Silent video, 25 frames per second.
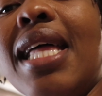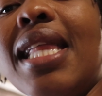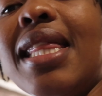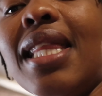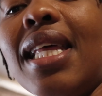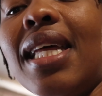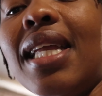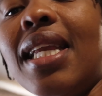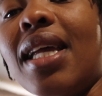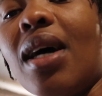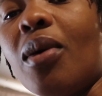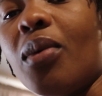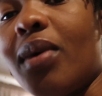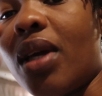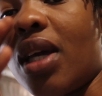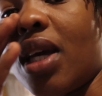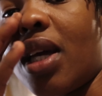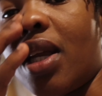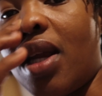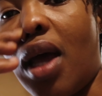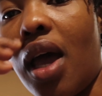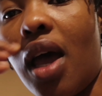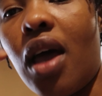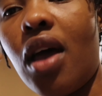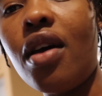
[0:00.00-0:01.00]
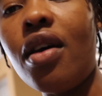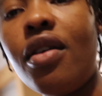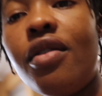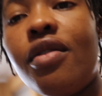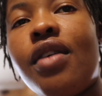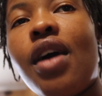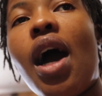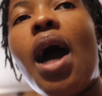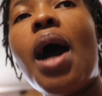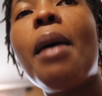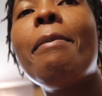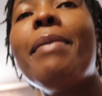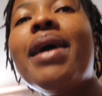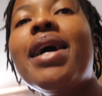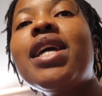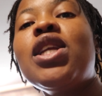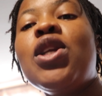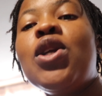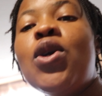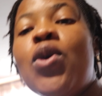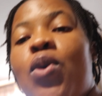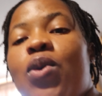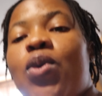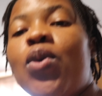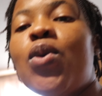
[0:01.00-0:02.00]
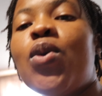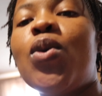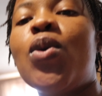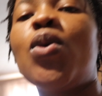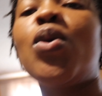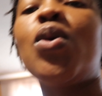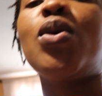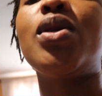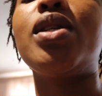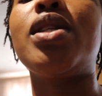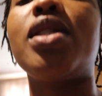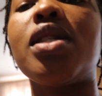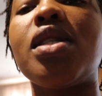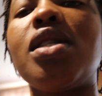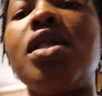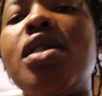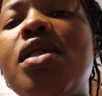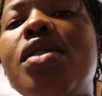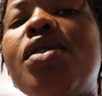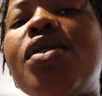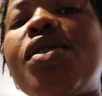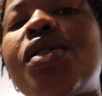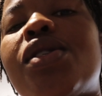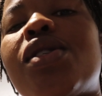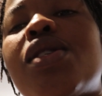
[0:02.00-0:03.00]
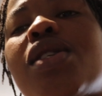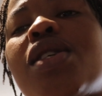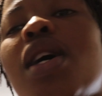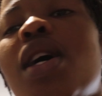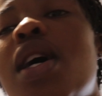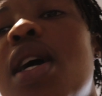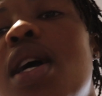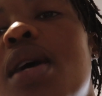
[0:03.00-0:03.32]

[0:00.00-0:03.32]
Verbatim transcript: And now we can have our noodles.